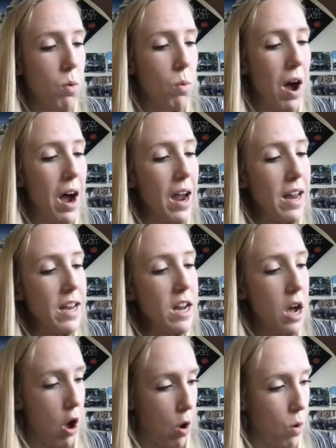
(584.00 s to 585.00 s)
I
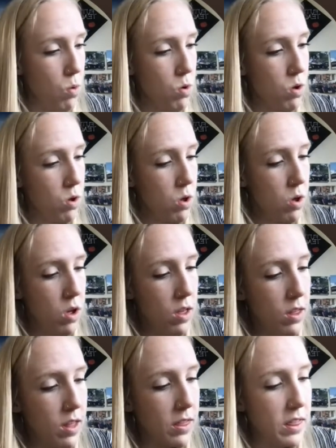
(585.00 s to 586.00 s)
know
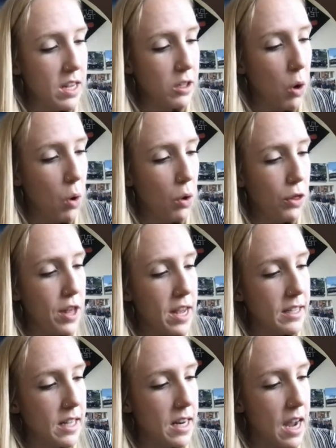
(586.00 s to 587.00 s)
that this whole thing
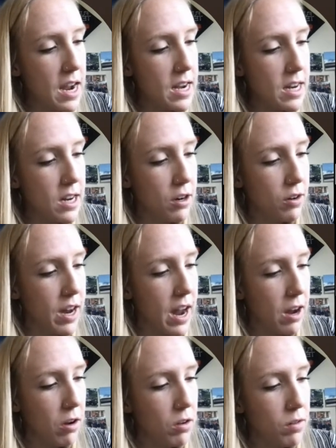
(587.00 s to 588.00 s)
is a 90-degree
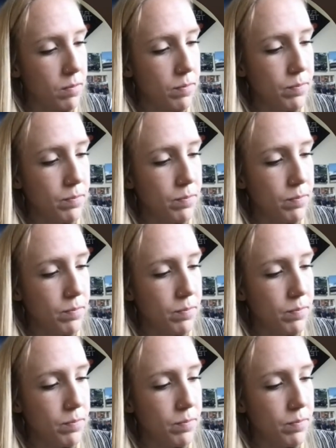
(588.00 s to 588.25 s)
angle.